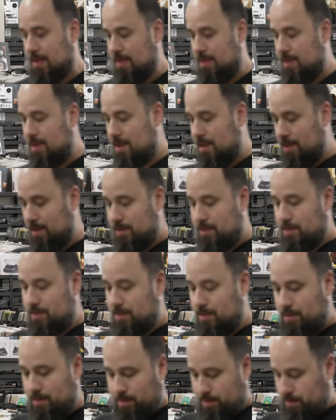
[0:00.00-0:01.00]

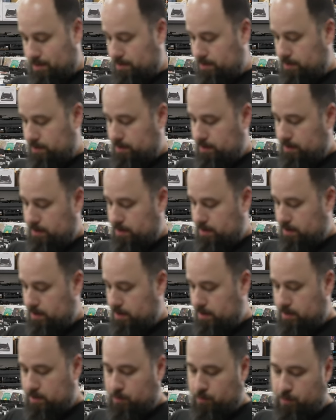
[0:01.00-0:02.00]
This
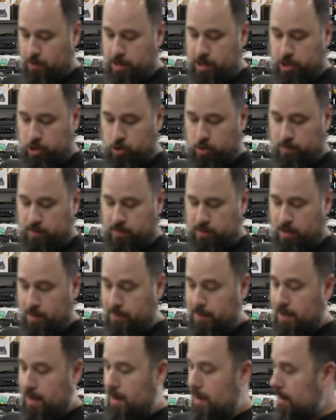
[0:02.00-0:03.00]
is a reissue of
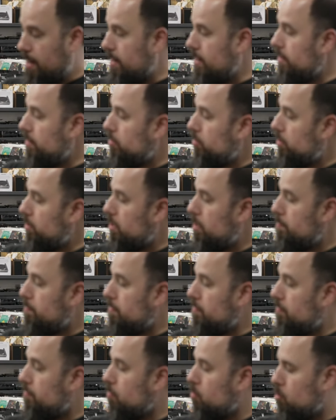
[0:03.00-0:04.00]
some kind. I didn't look it up
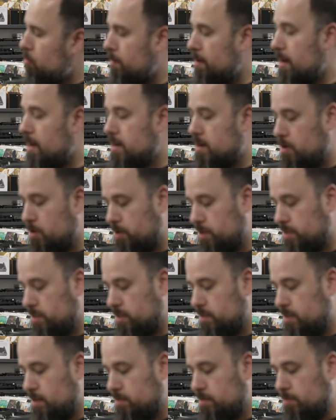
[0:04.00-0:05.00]
before, but I noticed
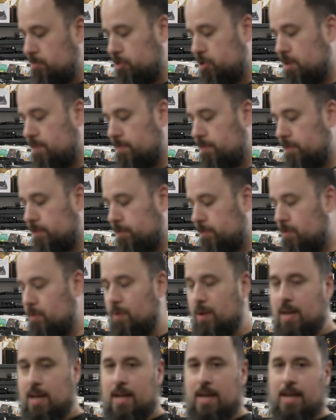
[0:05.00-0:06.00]
as I was shuffling through,
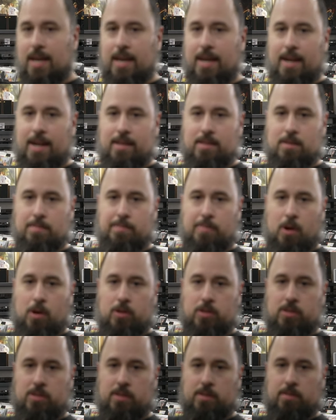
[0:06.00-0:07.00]
it has a
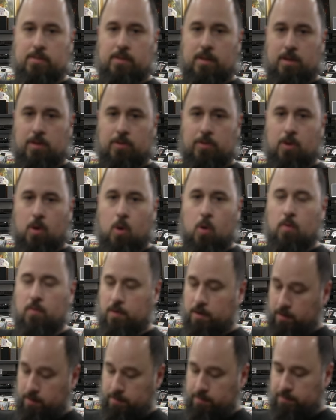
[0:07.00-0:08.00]
barcode
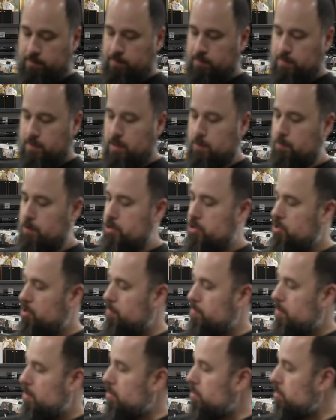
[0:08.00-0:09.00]
over the
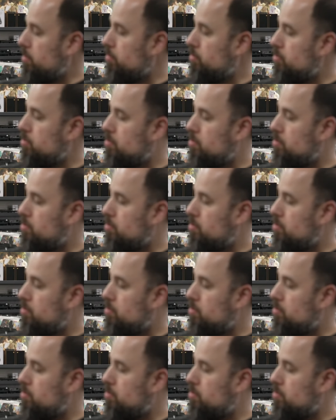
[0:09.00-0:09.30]
original barcode.